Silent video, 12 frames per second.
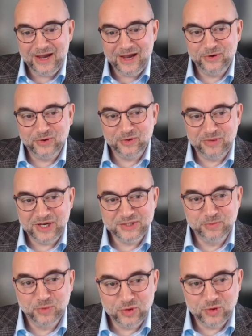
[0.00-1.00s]
hired by
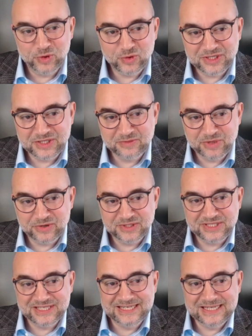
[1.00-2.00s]
small companies
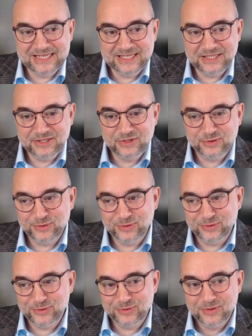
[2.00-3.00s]
because they needed
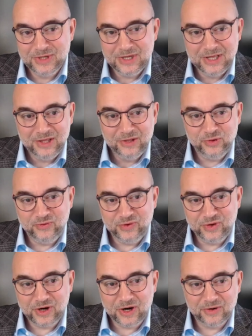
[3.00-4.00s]
to
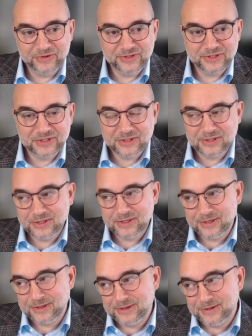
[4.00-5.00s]
figure out
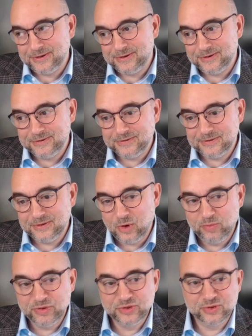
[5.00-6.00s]

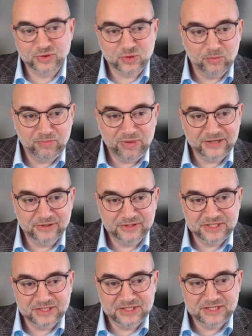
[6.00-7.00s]
open source
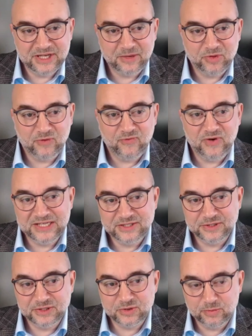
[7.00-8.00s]
compliance in terms of
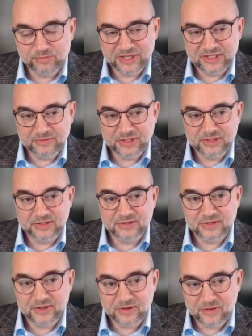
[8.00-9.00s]
license
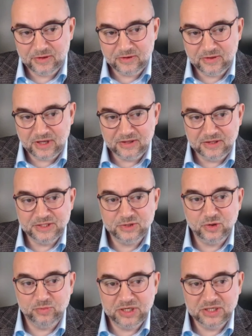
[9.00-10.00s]
compatibilities. I think that
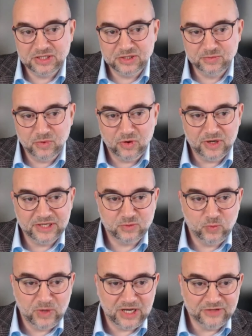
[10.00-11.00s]
this topic is more or
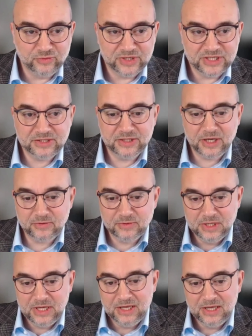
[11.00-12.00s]
less well addressed
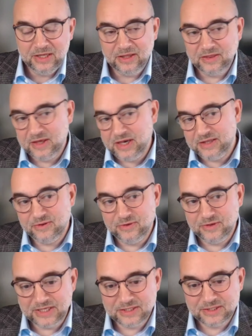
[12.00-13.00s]
now, and that
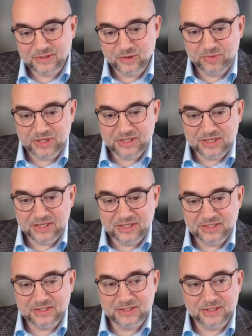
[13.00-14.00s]
the next topic
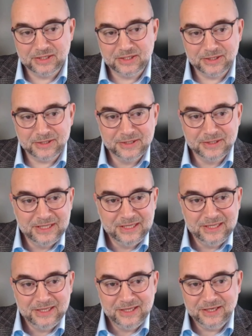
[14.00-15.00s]
is
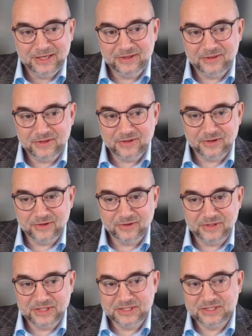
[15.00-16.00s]
this
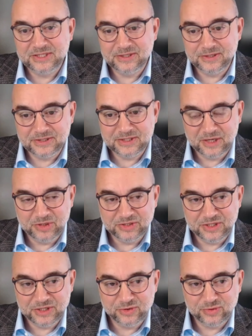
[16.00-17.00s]

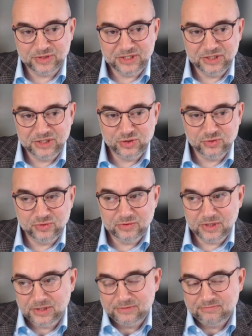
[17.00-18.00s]
cybersecurity
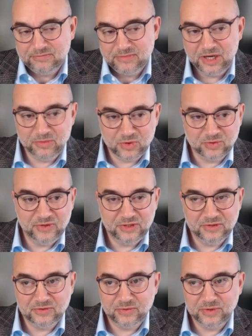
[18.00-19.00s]
issue, and I'm
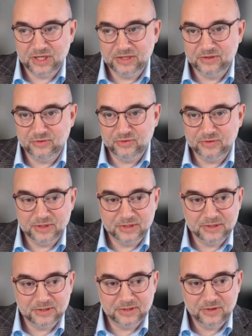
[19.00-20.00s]
confident we can do
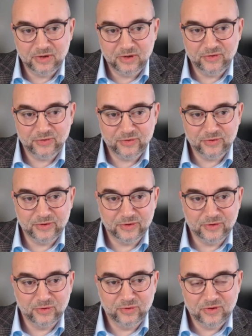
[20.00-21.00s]

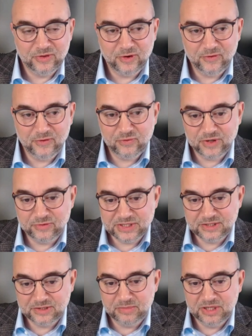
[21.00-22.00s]
also good stuff to
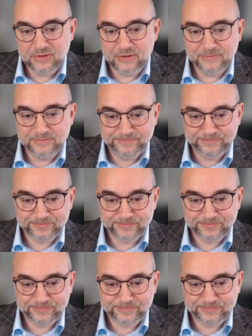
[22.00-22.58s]
address it better.